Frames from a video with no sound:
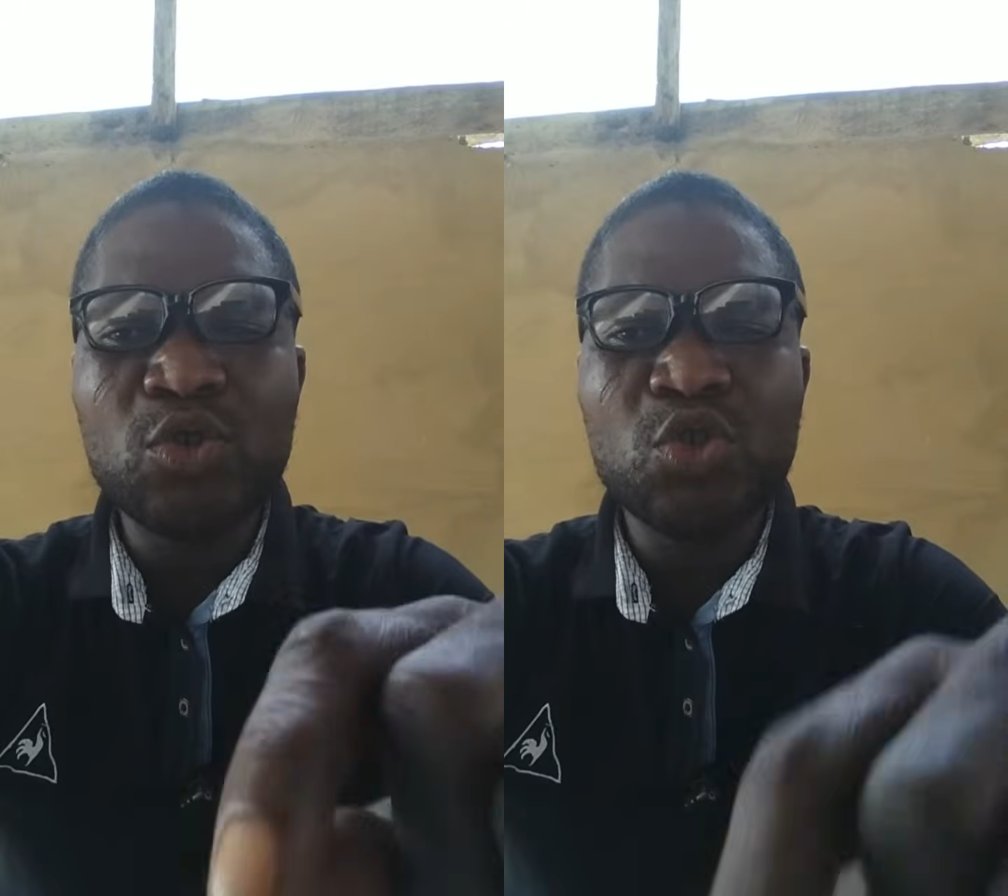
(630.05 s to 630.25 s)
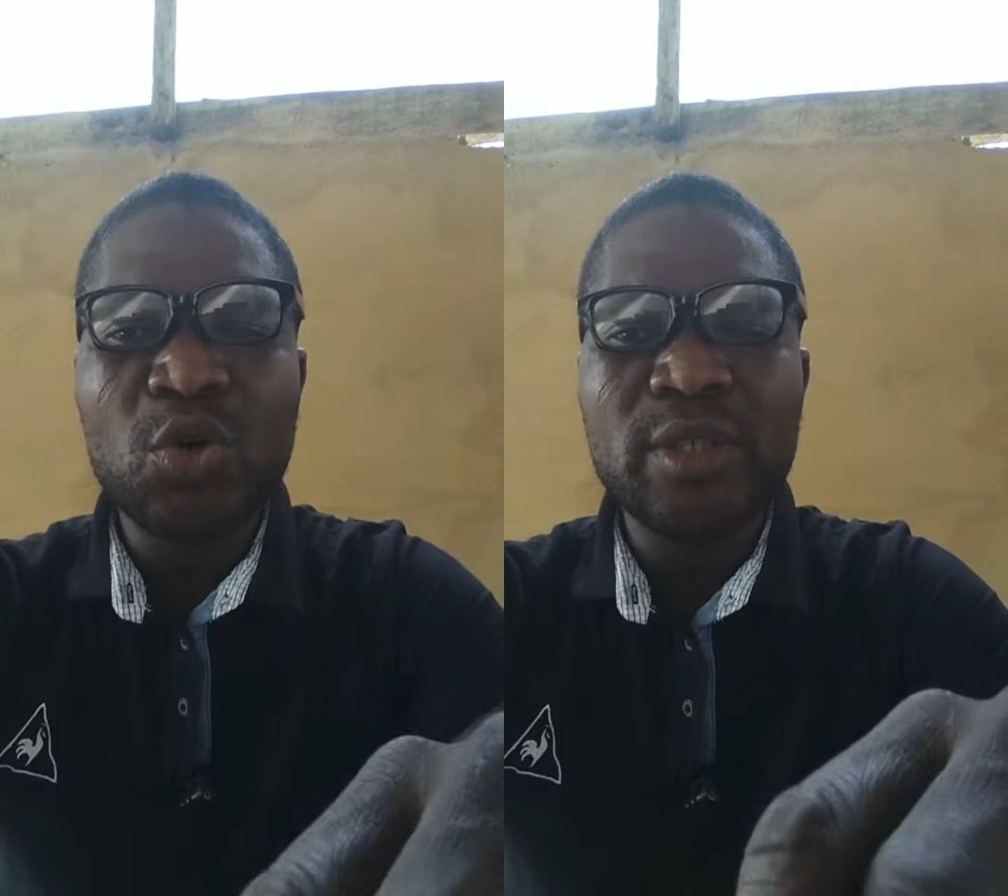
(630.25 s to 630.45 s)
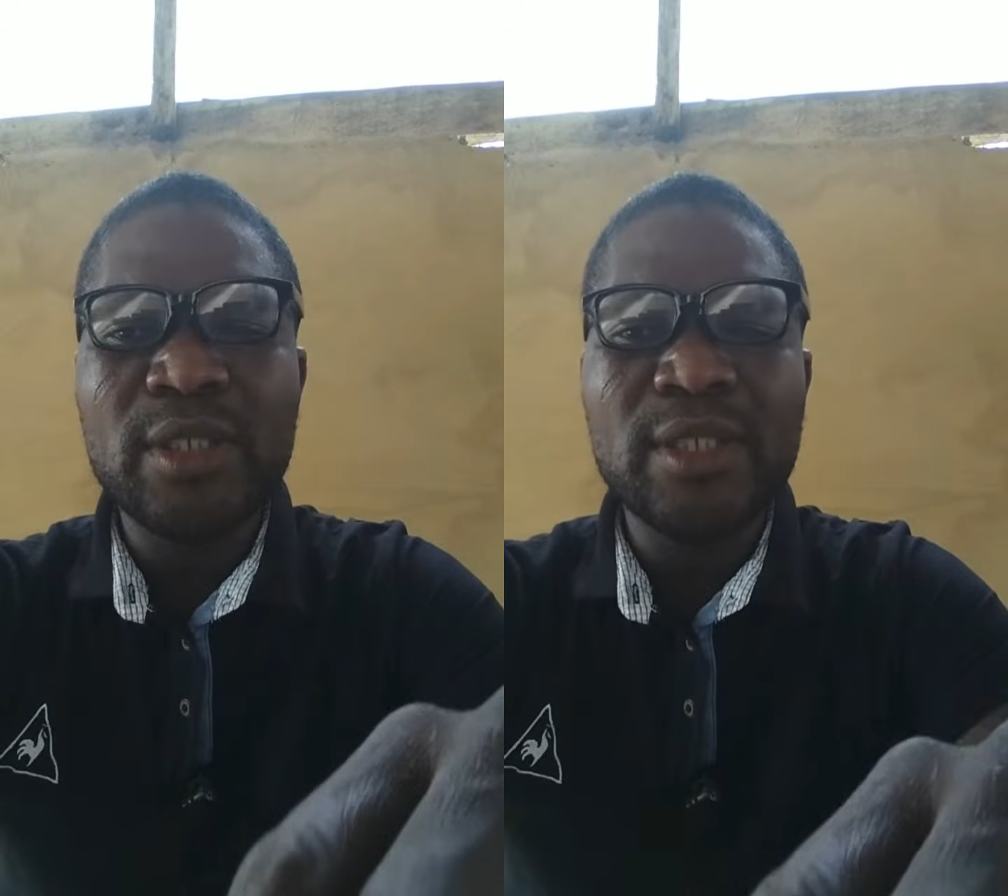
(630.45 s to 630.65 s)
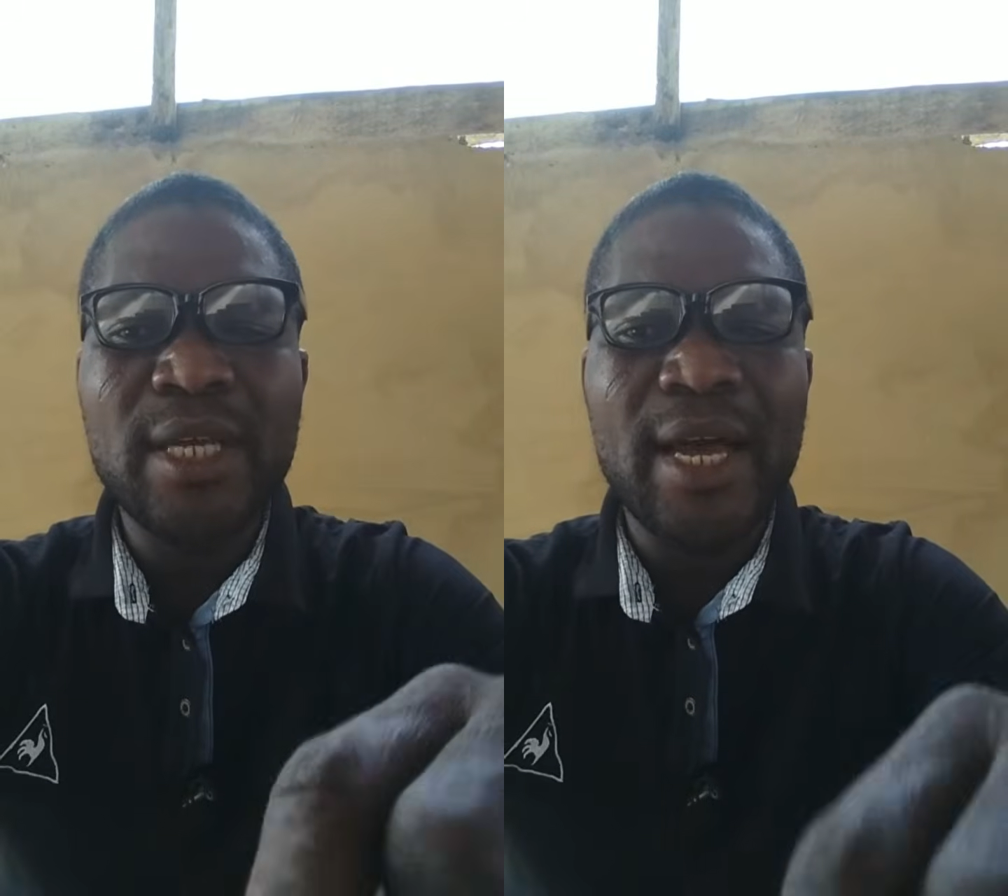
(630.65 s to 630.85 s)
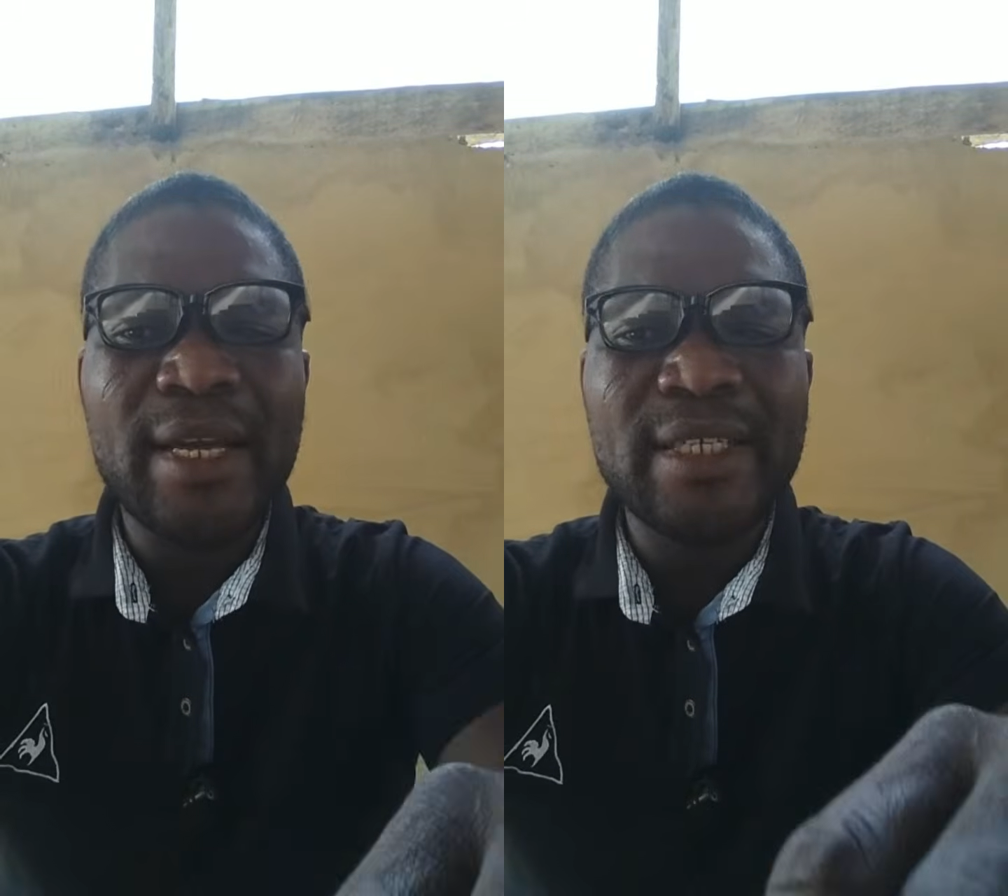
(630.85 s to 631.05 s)
choices
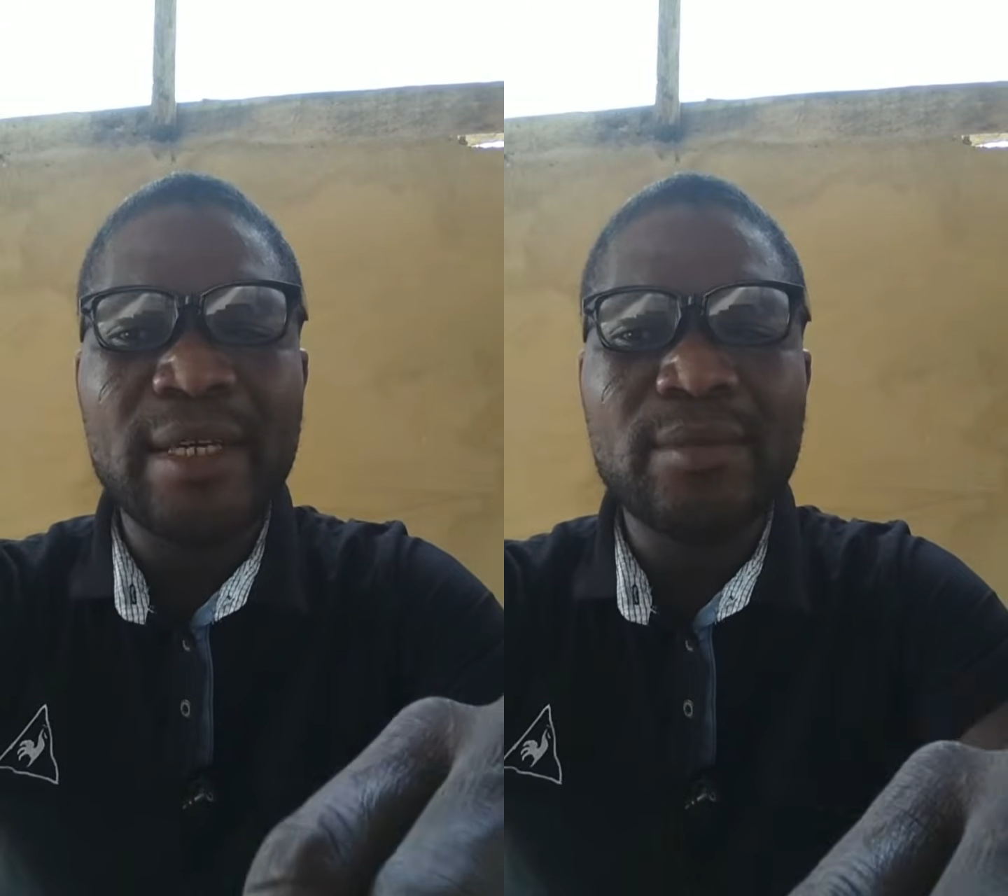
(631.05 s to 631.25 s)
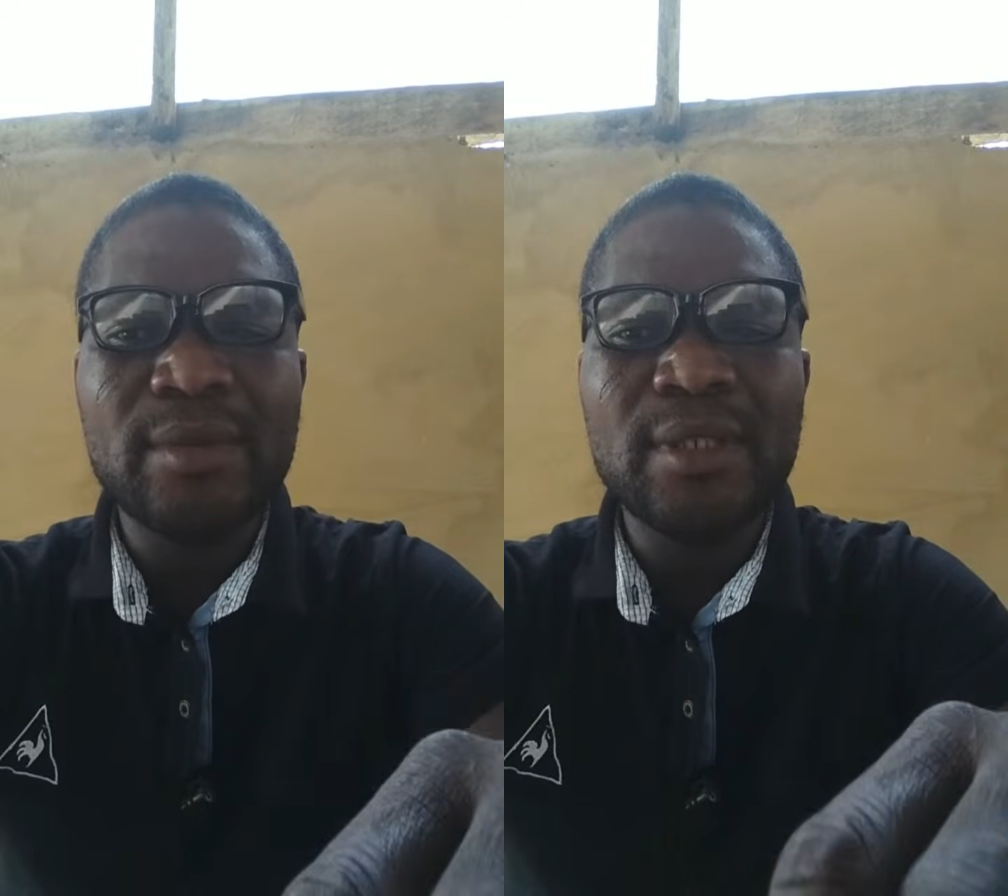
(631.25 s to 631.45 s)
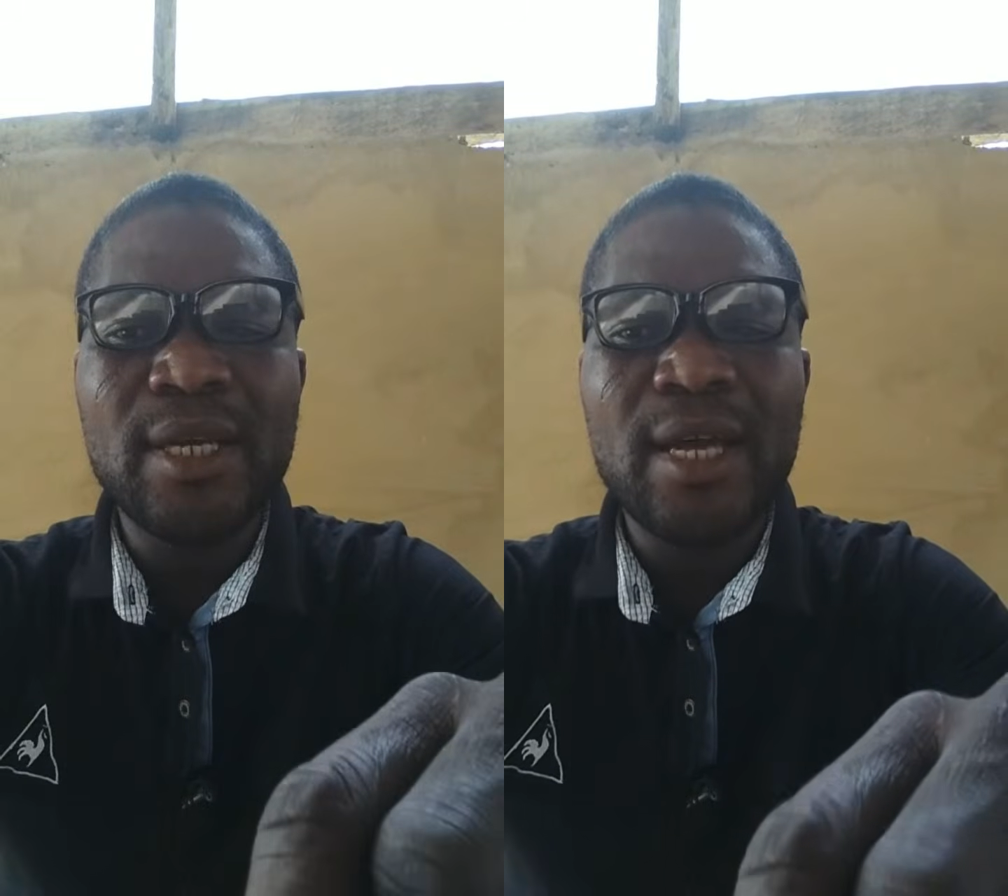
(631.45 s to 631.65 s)
items